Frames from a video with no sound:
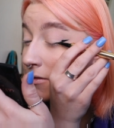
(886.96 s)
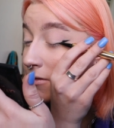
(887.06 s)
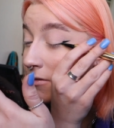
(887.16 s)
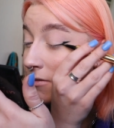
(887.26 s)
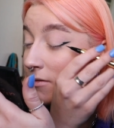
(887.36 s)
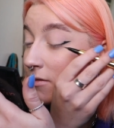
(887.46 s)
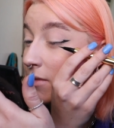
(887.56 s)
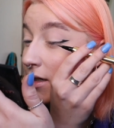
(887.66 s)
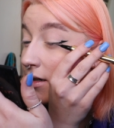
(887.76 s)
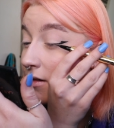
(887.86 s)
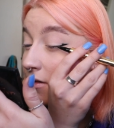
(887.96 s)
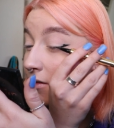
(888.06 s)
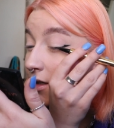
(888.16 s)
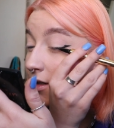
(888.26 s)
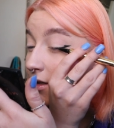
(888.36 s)
to my
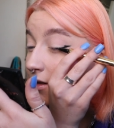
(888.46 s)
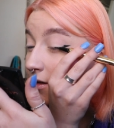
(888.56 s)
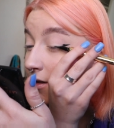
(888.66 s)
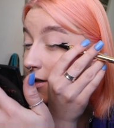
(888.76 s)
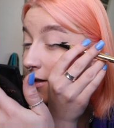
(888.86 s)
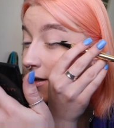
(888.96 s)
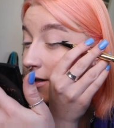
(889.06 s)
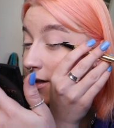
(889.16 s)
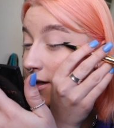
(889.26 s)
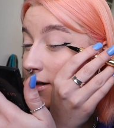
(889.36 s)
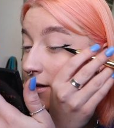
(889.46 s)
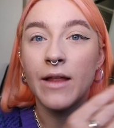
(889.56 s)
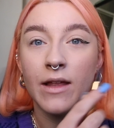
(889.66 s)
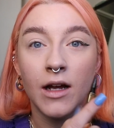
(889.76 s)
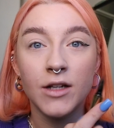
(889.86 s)
actual eyelid and colour that in.
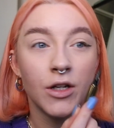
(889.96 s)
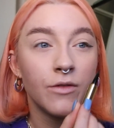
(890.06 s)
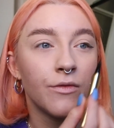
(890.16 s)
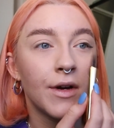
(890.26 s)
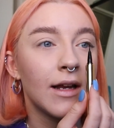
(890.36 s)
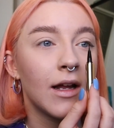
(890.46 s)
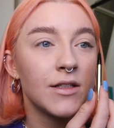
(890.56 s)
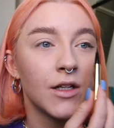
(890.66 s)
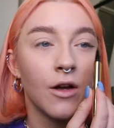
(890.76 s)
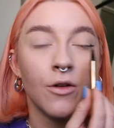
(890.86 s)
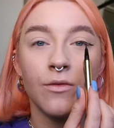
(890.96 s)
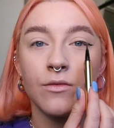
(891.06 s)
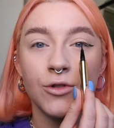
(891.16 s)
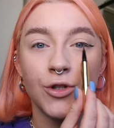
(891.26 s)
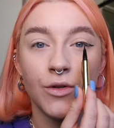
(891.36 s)
And then I don't really like to go
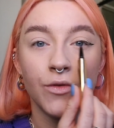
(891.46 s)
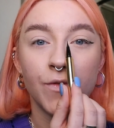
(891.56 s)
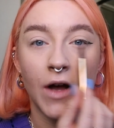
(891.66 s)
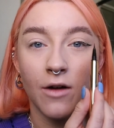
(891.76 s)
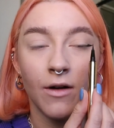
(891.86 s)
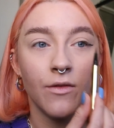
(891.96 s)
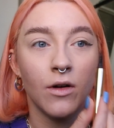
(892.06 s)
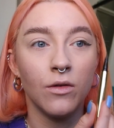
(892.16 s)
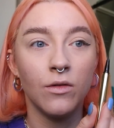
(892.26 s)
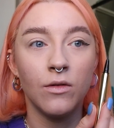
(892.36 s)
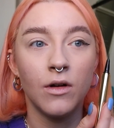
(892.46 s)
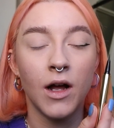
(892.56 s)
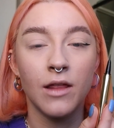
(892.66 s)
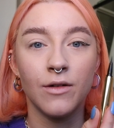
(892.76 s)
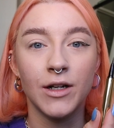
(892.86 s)
too far over, oh,
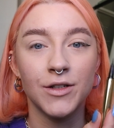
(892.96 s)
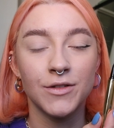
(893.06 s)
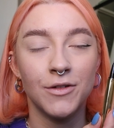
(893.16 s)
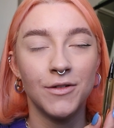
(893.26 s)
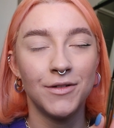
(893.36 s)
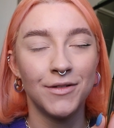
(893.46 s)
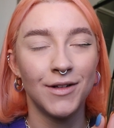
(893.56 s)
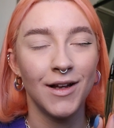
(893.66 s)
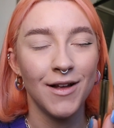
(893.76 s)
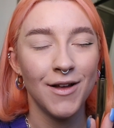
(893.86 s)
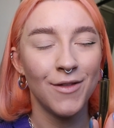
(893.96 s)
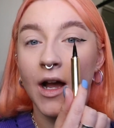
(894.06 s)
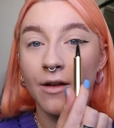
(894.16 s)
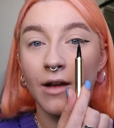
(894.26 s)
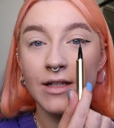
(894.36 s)
I thought I just got,
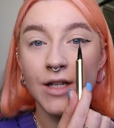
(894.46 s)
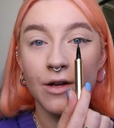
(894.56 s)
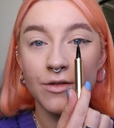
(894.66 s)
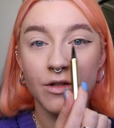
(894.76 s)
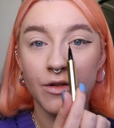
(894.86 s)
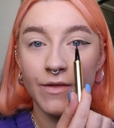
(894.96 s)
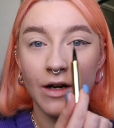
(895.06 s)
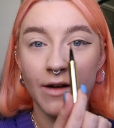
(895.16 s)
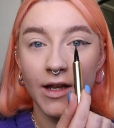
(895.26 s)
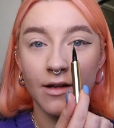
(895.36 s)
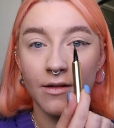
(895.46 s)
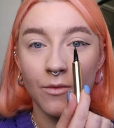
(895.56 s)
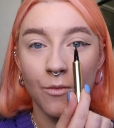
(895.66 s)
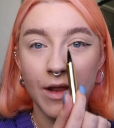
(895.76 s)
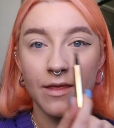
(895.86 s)
I don't like to go too far in
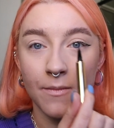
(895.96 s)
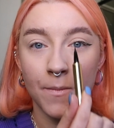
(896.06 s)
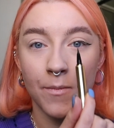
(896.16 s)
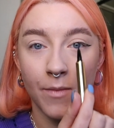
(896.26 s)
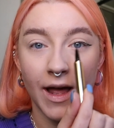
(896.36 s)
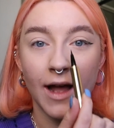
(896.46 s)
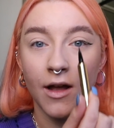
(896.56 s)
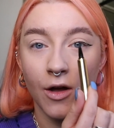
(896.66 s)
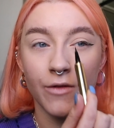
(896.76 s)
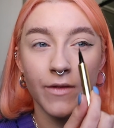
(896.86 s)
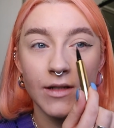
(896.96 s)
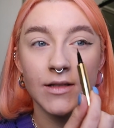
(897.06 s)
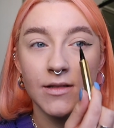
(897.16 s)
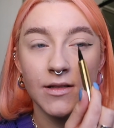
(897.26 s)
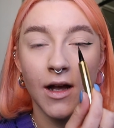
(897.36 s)
with the black over the
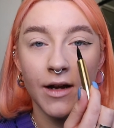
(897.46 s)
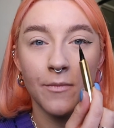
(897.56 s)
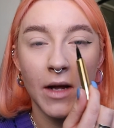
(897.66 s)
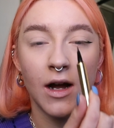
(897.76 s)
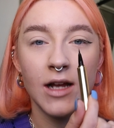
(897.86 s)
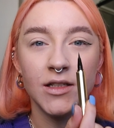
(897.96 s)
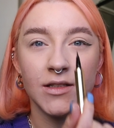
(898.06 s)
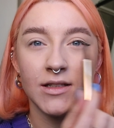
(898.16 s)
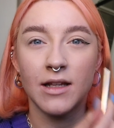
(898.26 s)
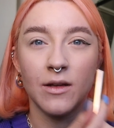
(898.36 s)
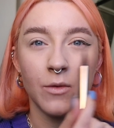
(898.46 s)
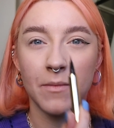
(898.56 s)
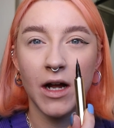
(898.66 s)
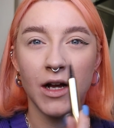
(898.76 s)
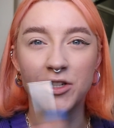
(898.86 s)
side of my eye, just because I think with
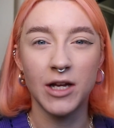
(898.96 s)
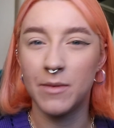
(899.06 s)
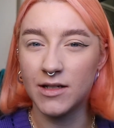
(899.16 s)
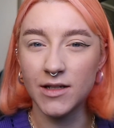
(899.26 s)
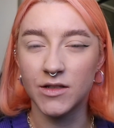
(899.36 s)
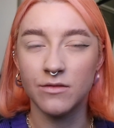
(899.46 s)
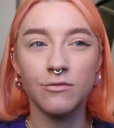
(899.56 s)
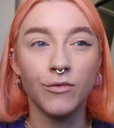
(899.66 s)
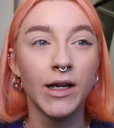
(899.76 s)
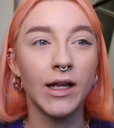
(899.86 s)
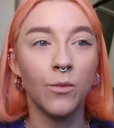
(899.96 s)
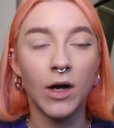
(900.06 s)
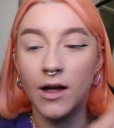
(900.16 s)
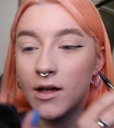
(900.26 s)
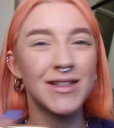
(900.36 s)
my eye shape it doesn't really
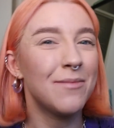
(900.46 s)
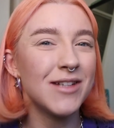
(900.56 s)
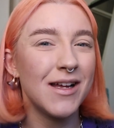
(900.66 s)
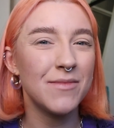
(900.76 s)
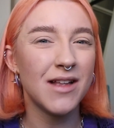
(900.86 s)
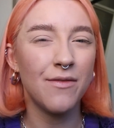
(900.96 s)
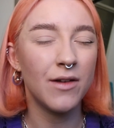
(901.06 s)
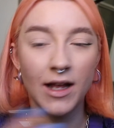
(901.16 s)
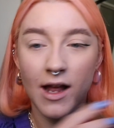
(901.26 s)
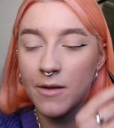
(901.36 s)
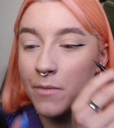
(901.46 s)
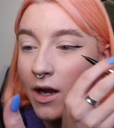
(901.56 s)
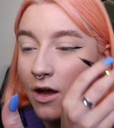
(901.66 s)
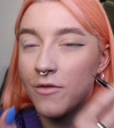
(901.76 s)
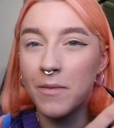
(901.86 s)
work. Sometimes I feel like I can
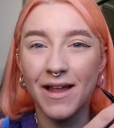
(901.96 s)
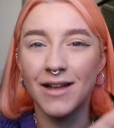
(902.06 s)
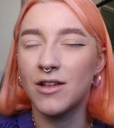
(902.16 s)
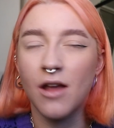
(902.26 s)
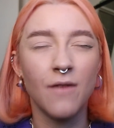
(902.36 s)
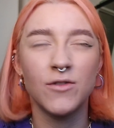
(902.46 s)
pull it off, but that, I've